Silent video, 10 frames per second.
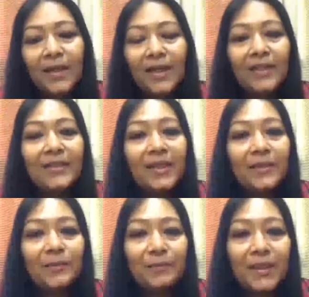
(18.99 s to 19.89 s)
And thank
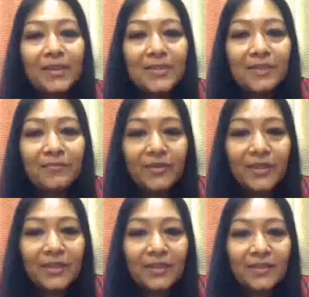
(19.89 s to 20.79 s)
you, Mansi, for
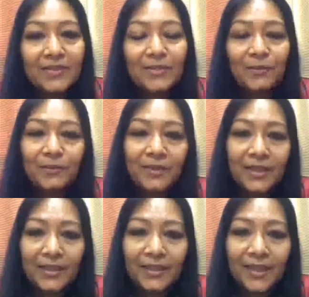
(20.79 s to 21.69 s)
taking us through the
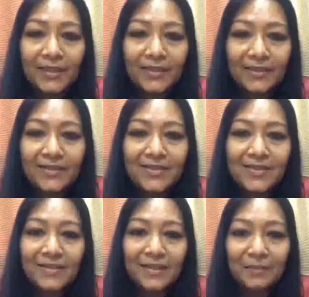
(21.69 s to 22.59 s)
technicalities
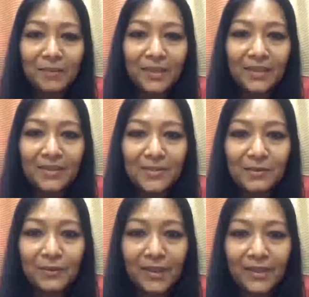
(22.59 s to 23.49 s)
and making us go
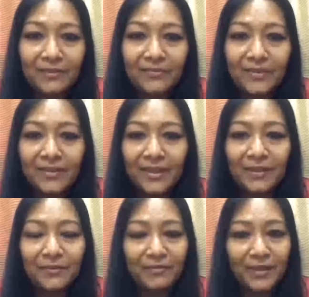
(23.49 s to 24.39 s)
live. Thank
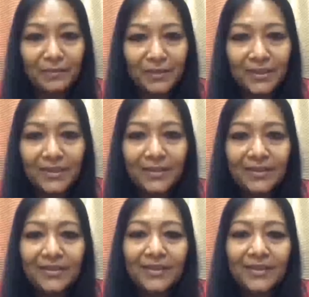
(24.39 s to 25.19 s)
you very much.